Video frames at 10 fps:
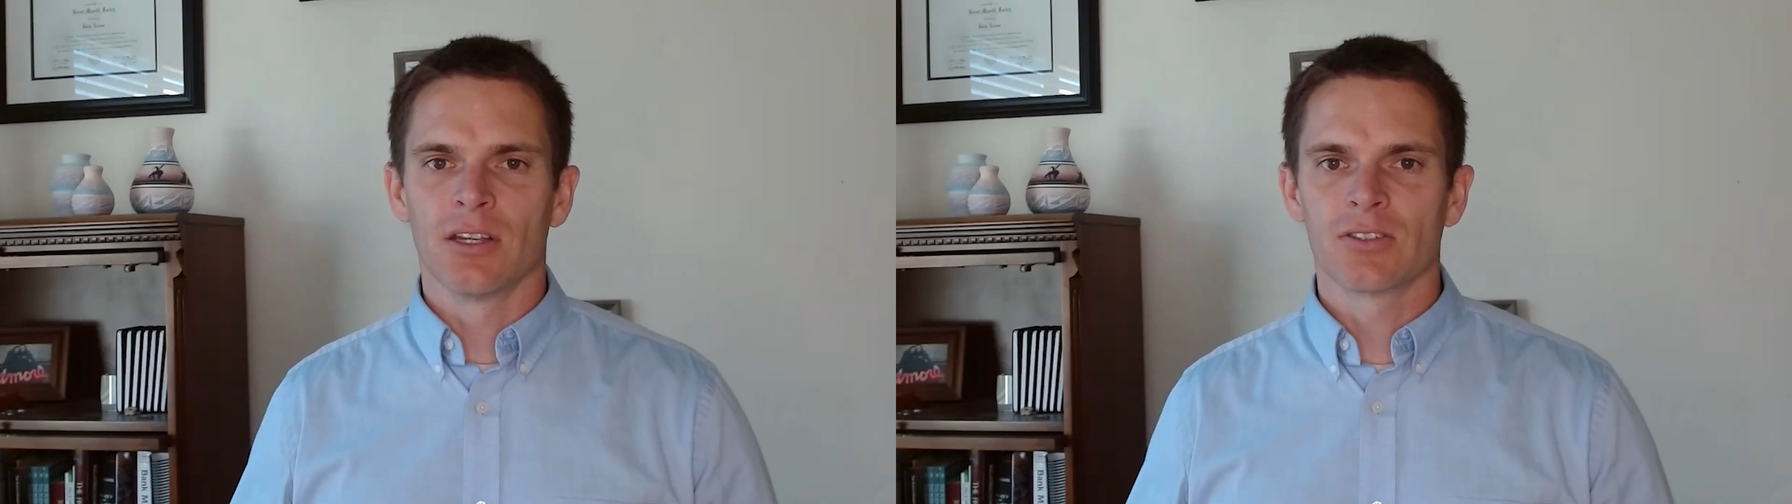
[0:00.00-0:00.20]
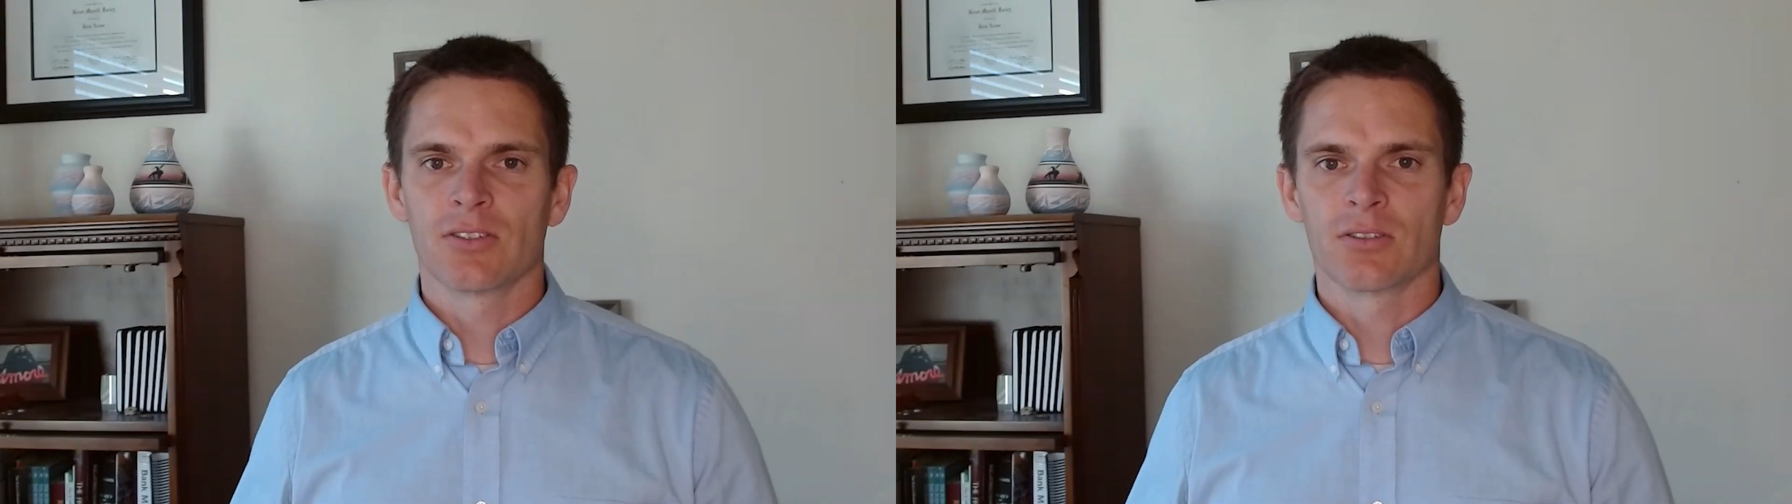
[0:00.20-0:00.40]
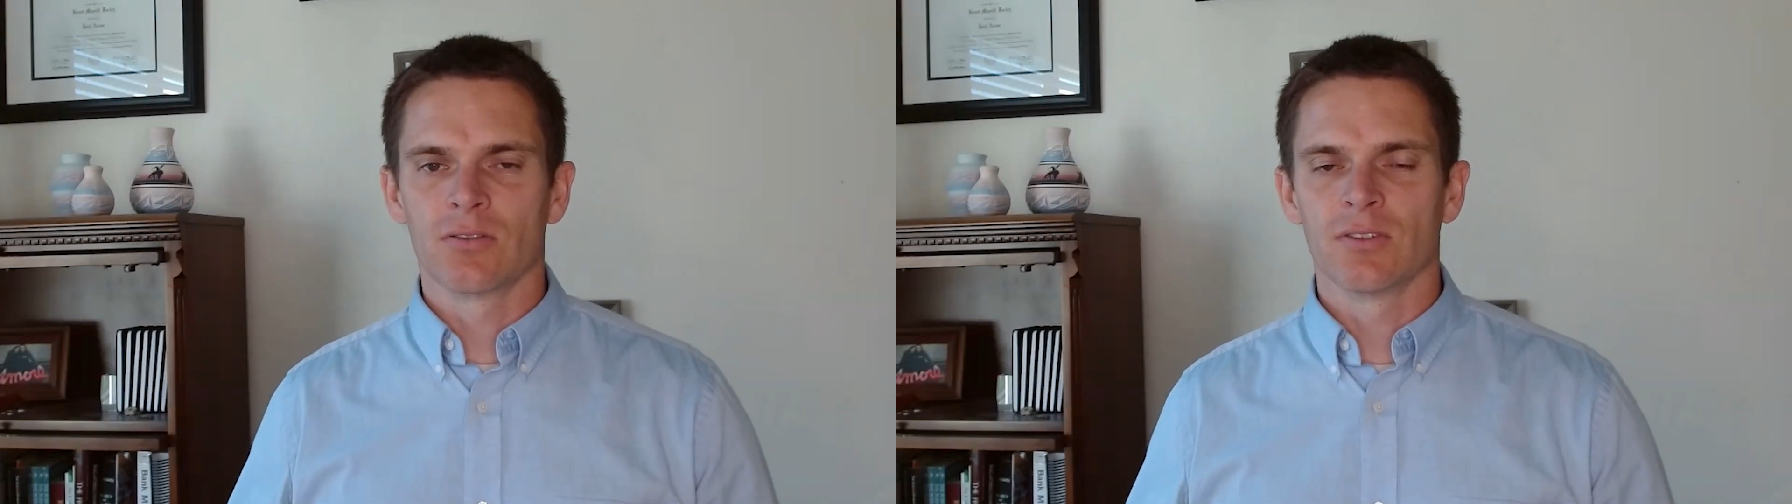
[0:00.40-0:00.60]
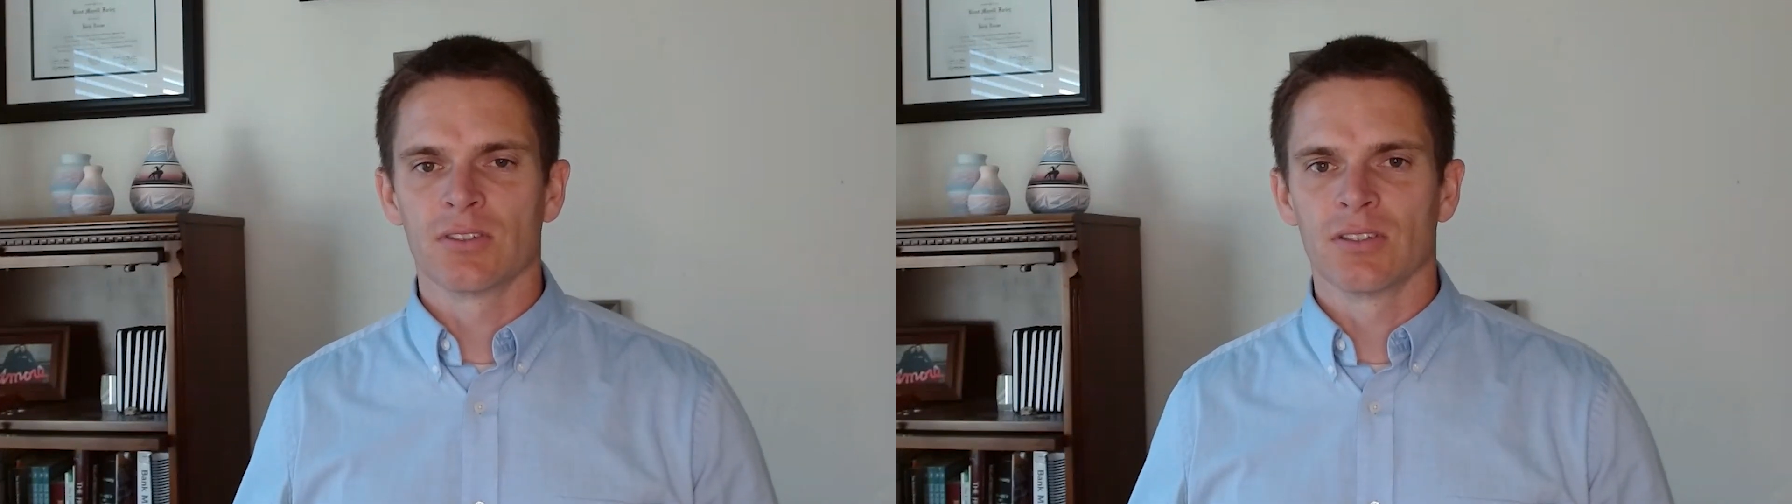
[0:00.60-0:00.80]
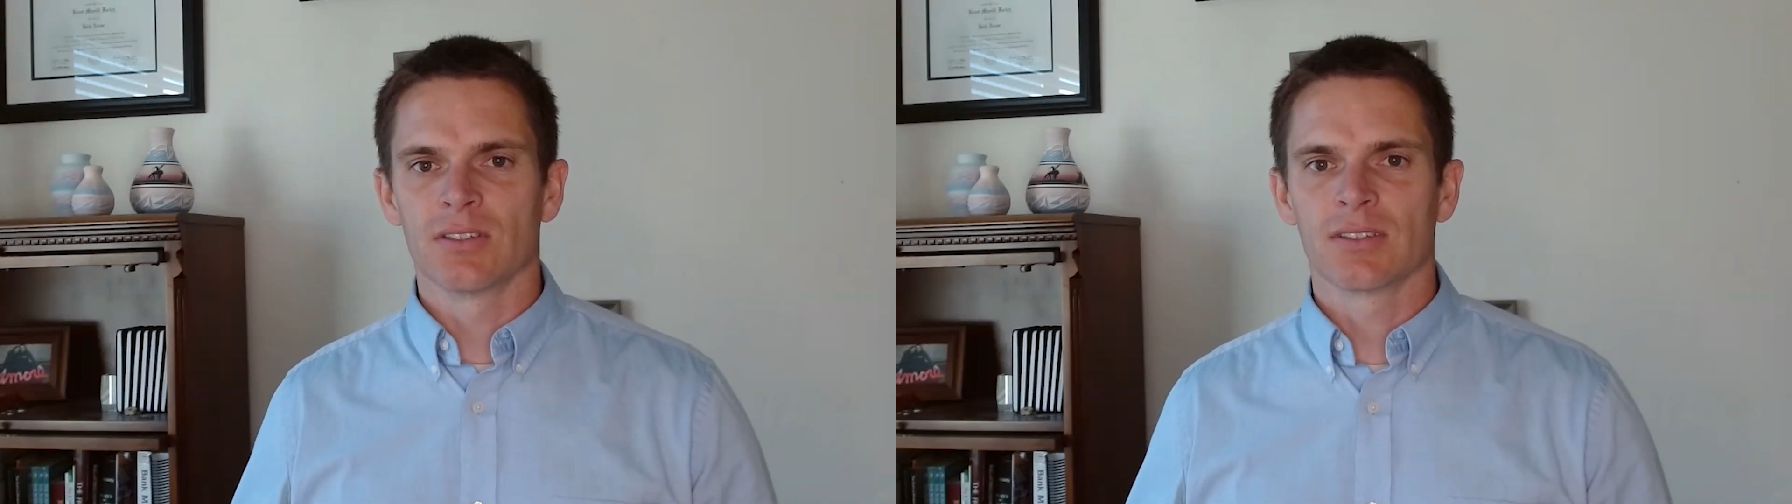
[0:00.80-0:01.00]
its
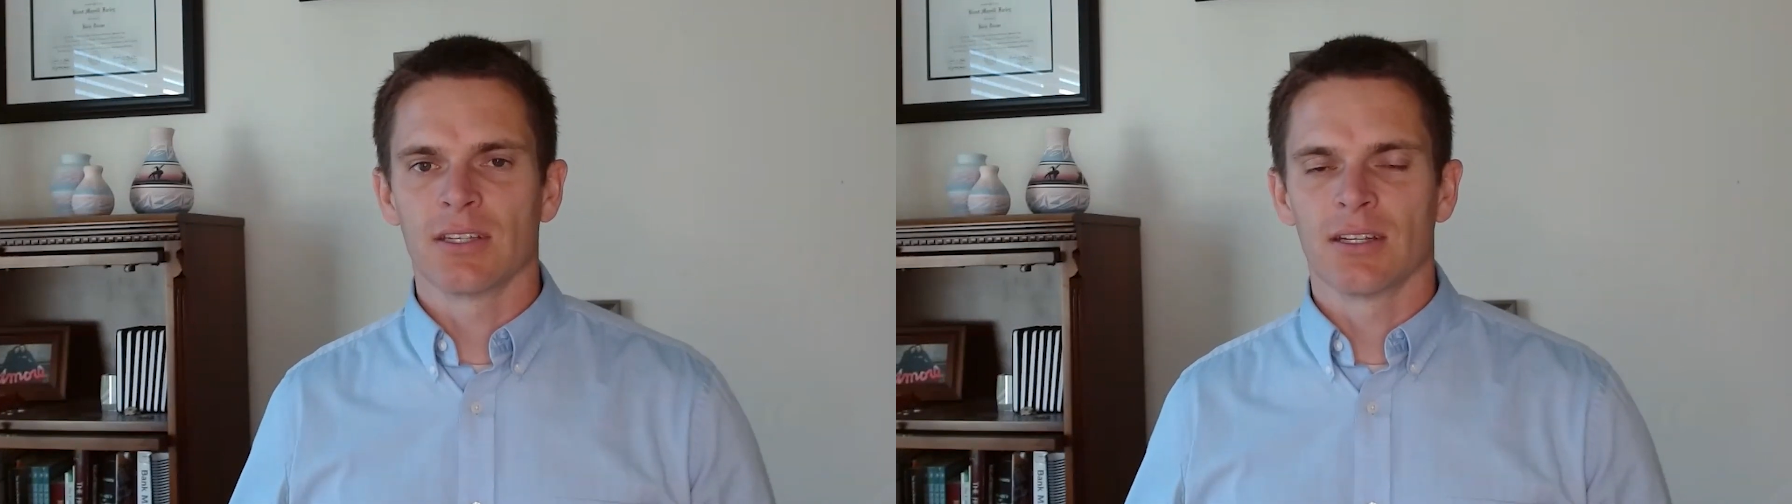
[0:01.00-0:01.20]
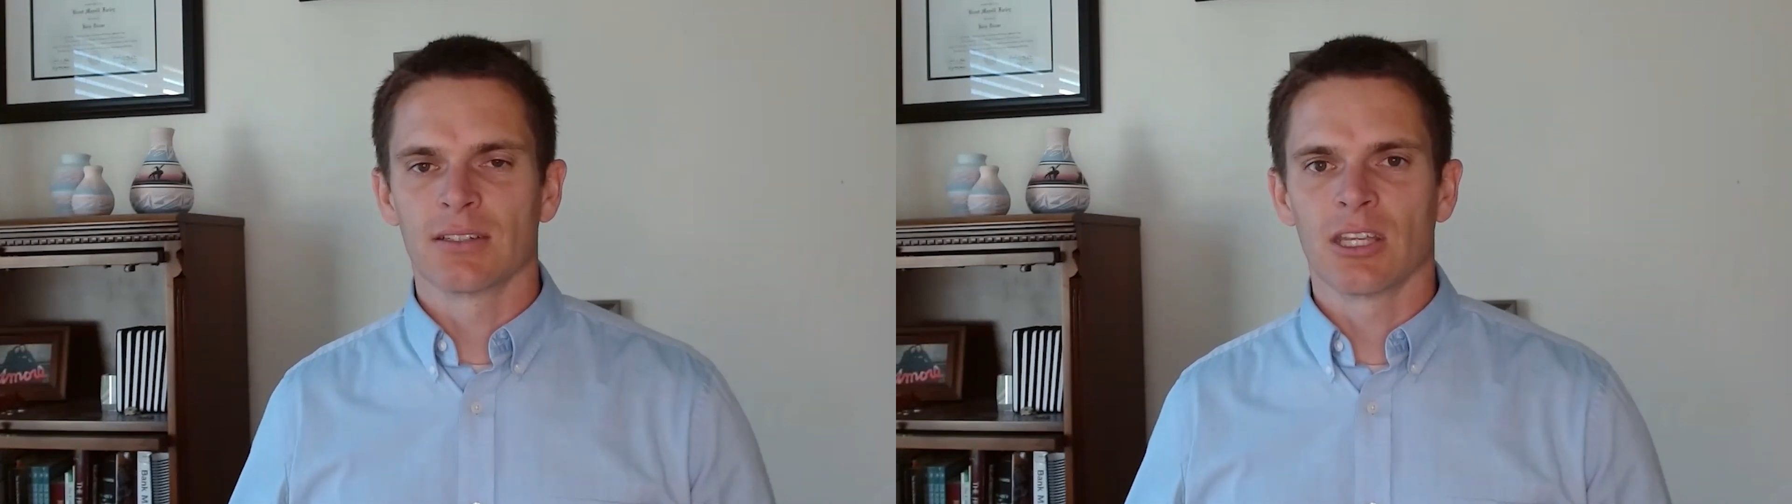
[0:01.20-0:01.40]
services and